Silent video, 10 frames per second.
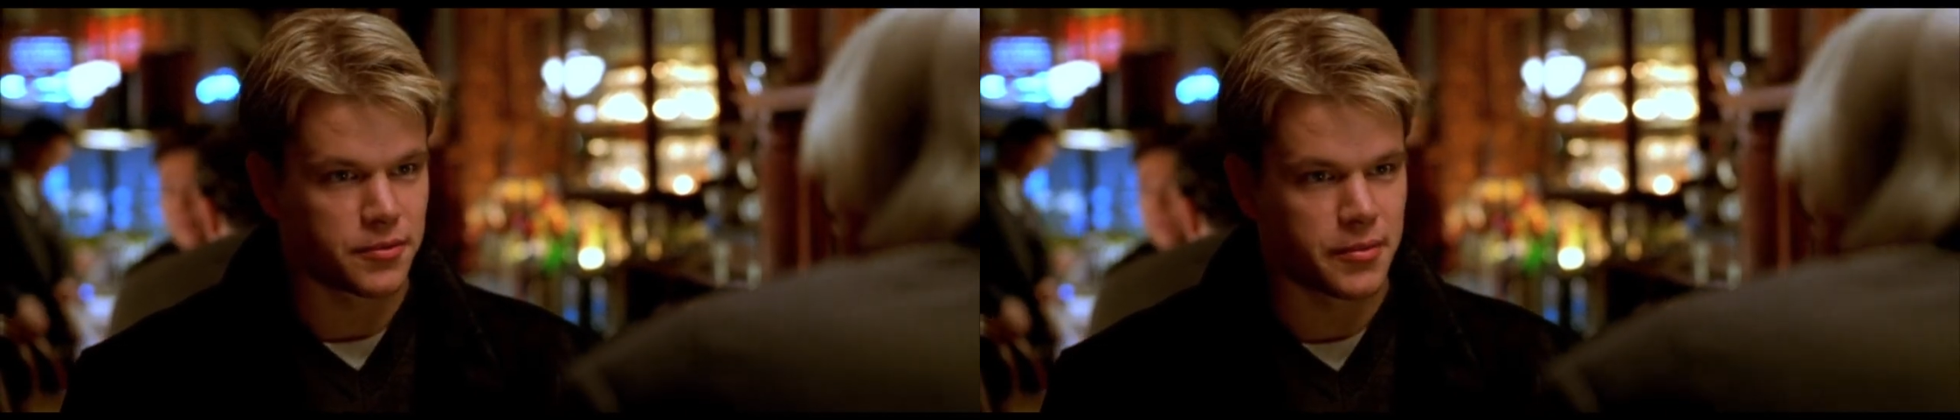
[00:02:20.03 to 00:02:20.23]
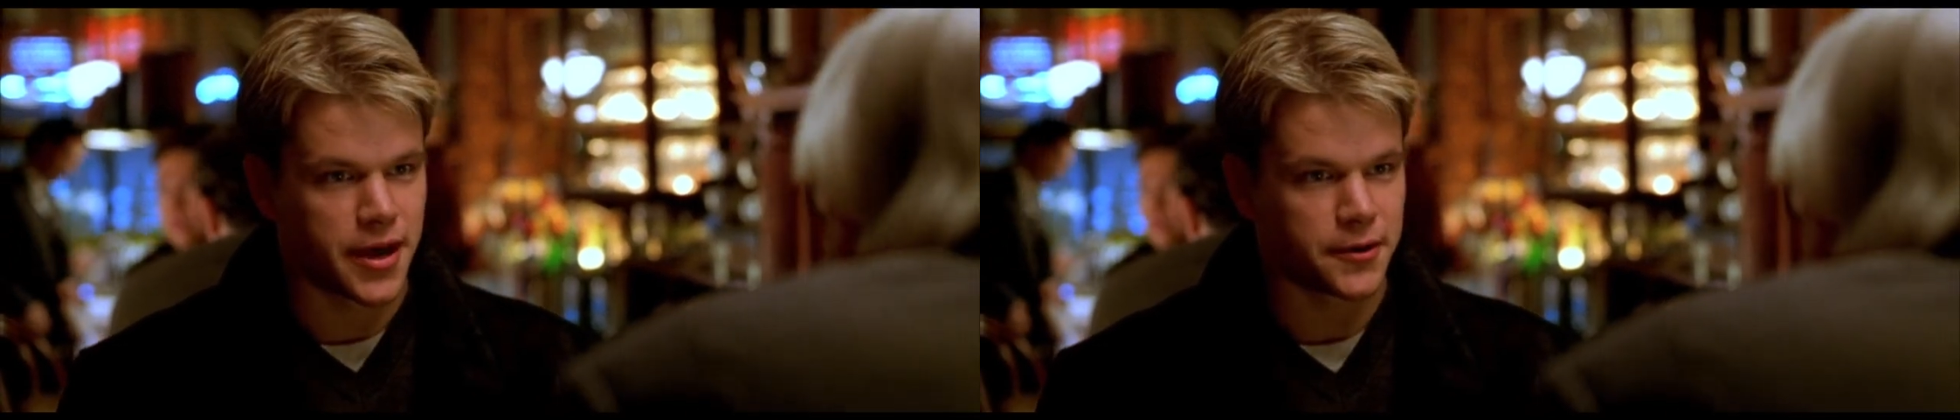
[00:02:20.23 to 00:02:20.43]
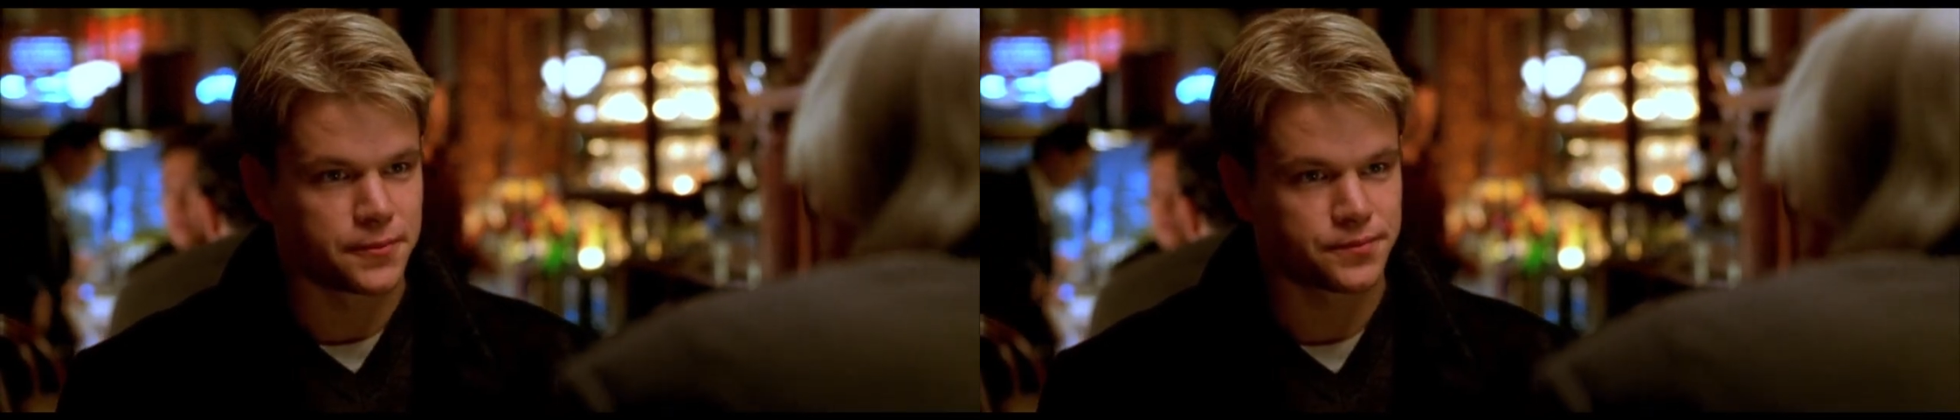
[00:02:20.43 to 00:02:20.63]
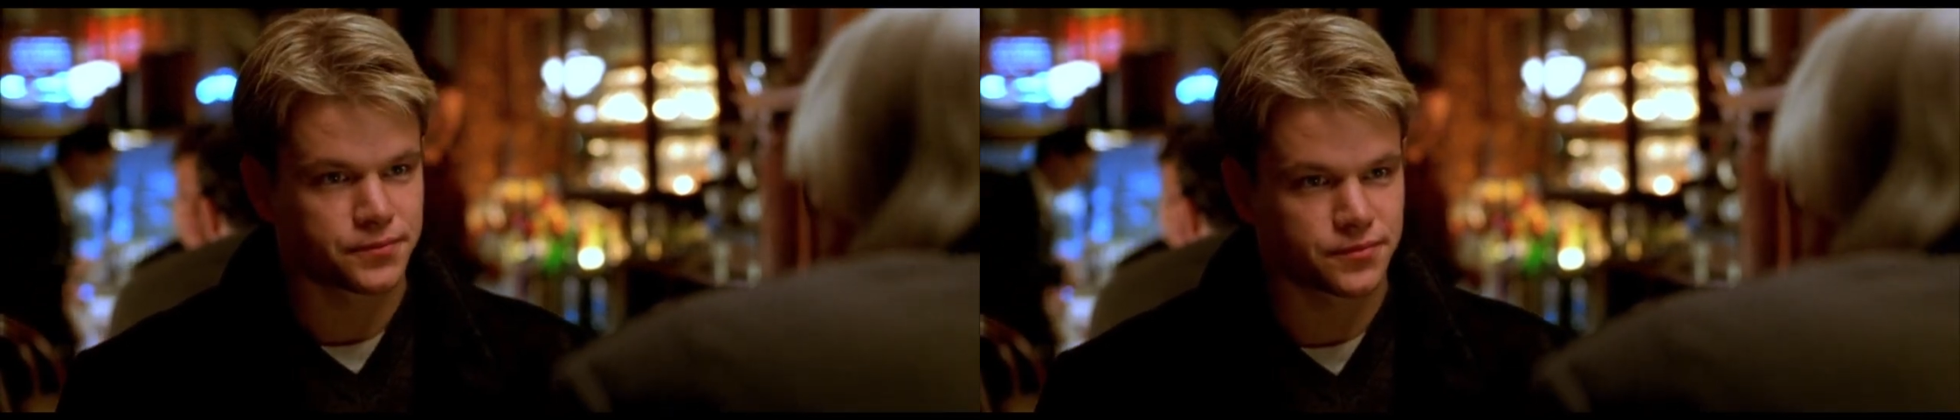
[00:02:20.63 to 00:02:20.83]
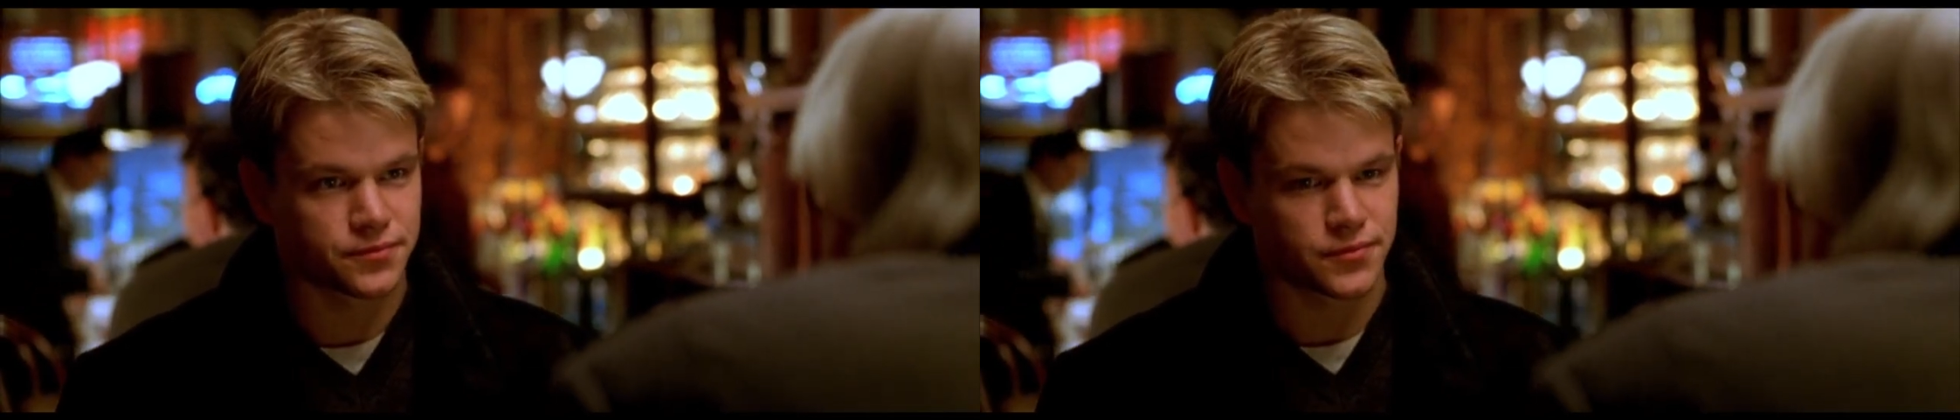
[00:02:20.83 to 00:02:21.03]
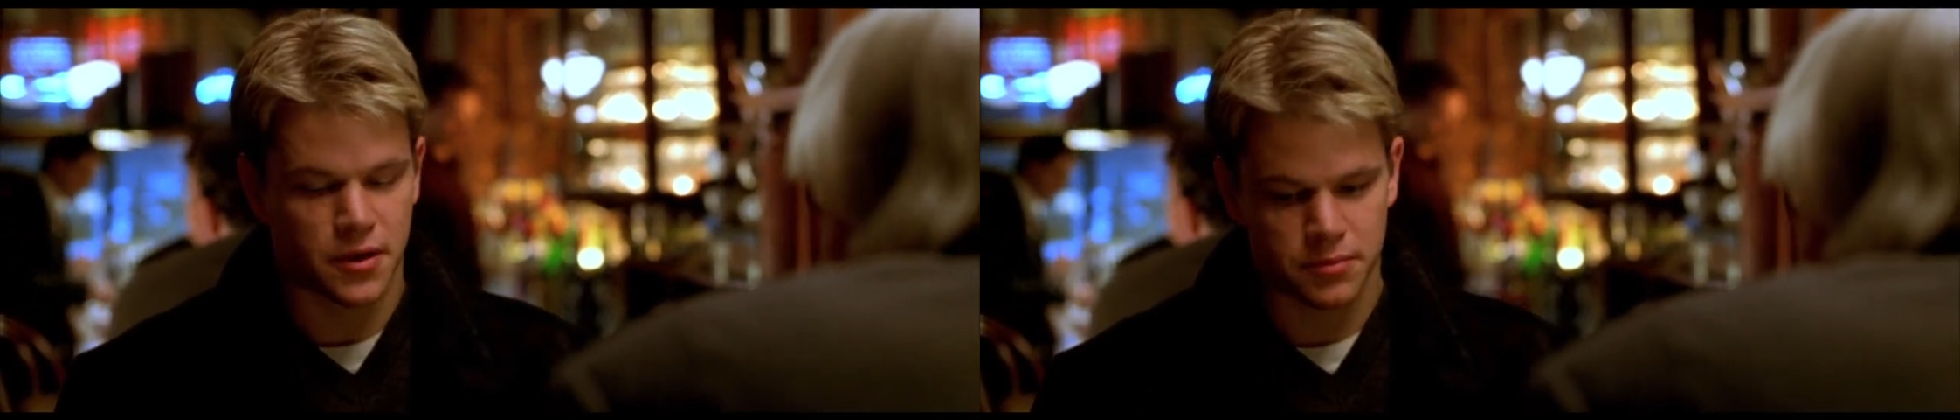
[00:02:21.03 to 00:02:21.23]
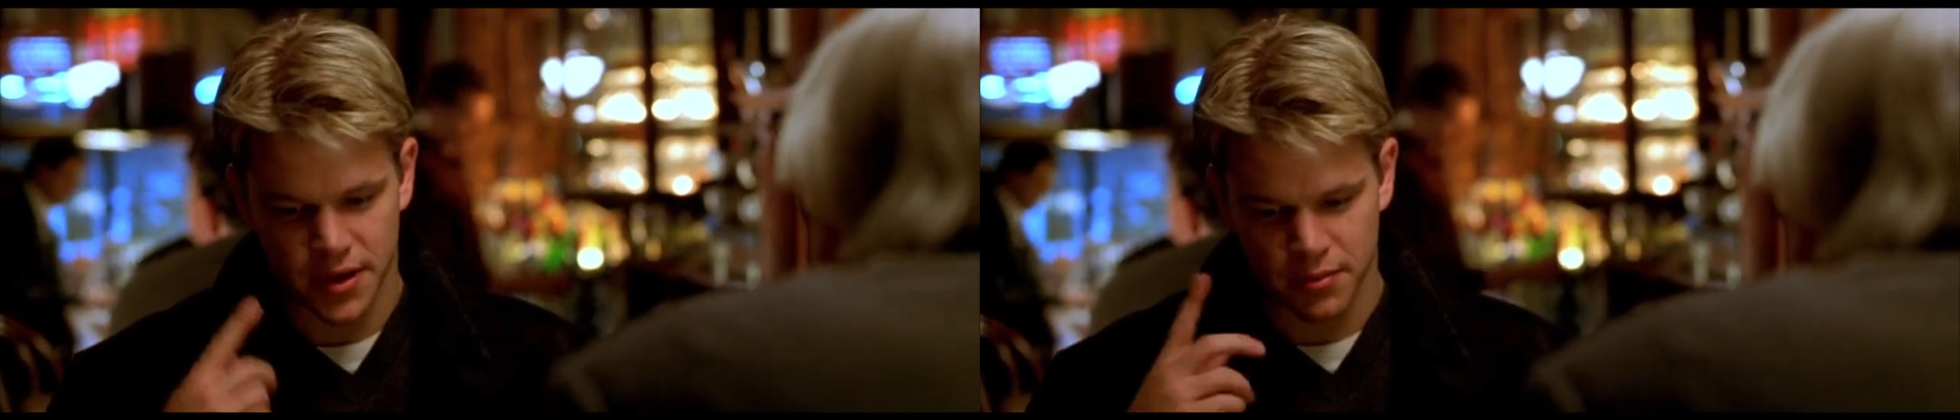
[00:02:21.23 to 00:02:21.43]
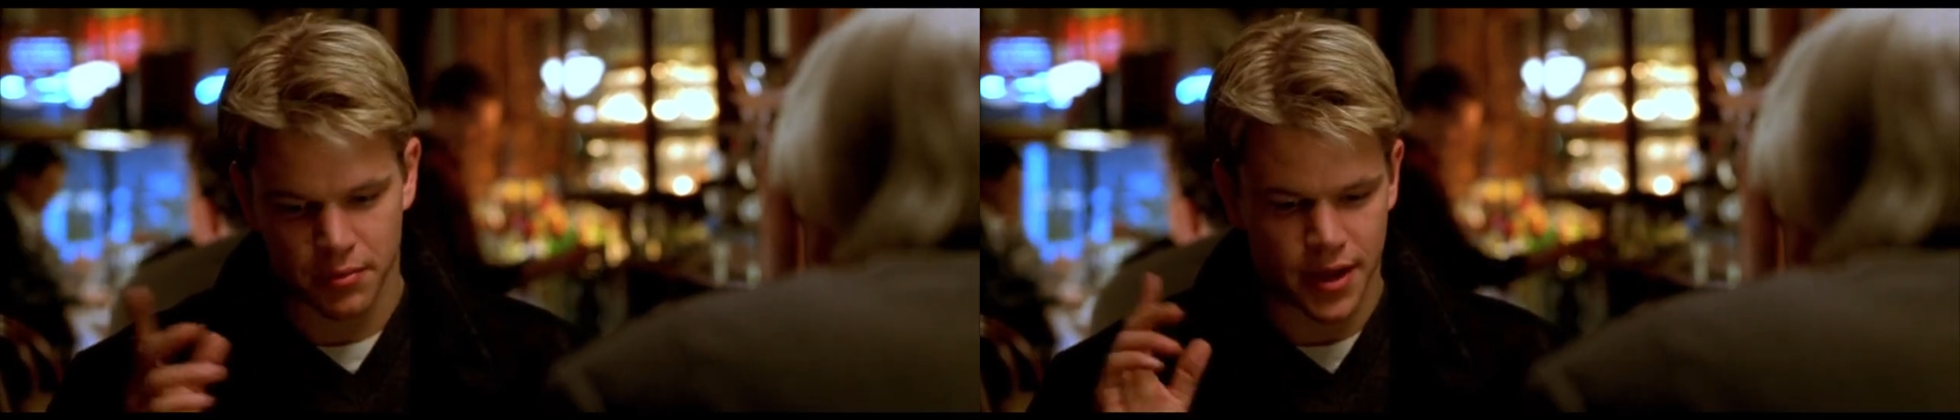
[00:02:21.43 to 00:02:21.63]
matter. I'll play
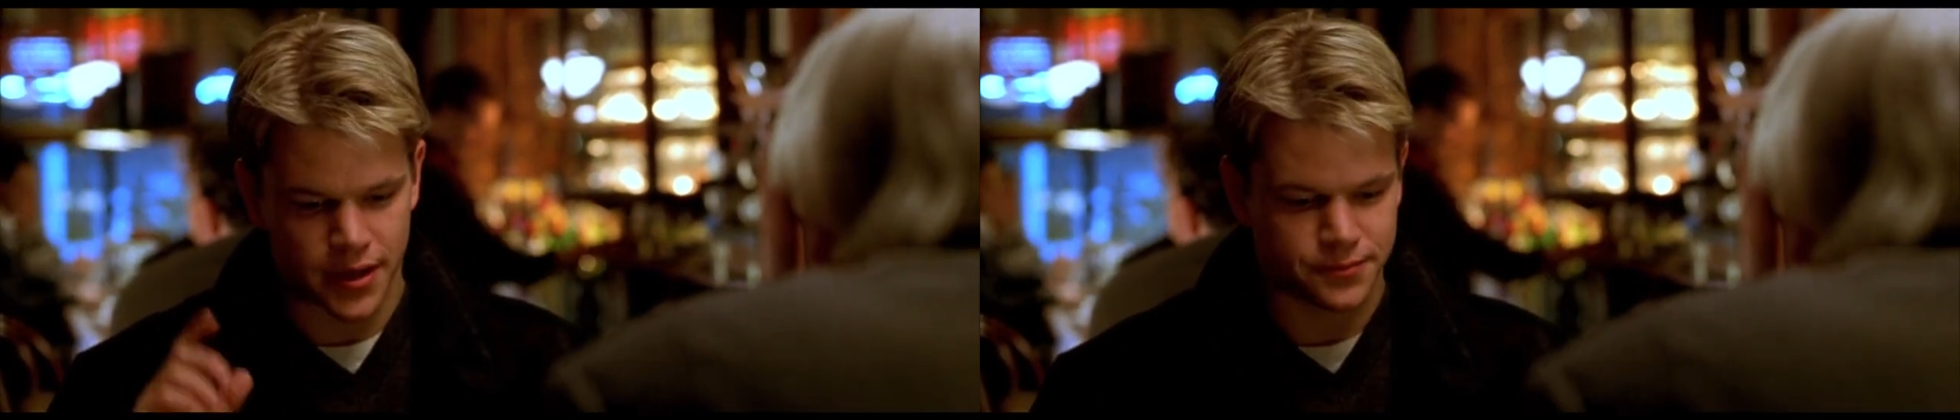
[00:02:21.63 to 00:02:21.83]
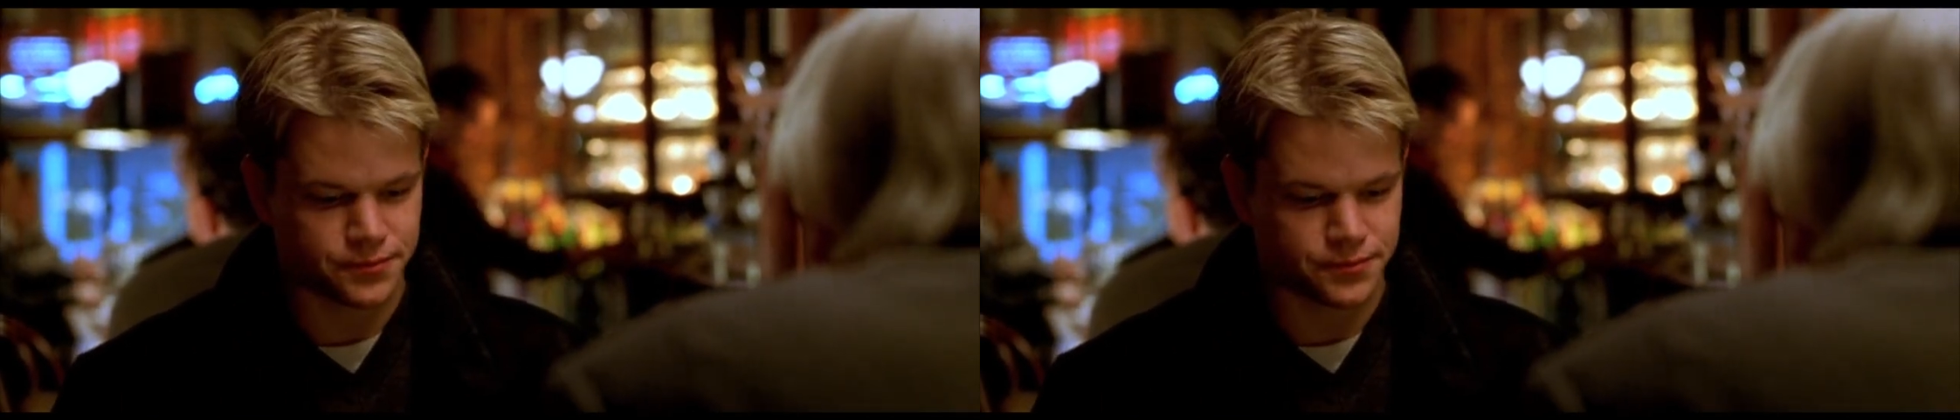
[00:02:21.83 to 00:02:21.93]
it blind.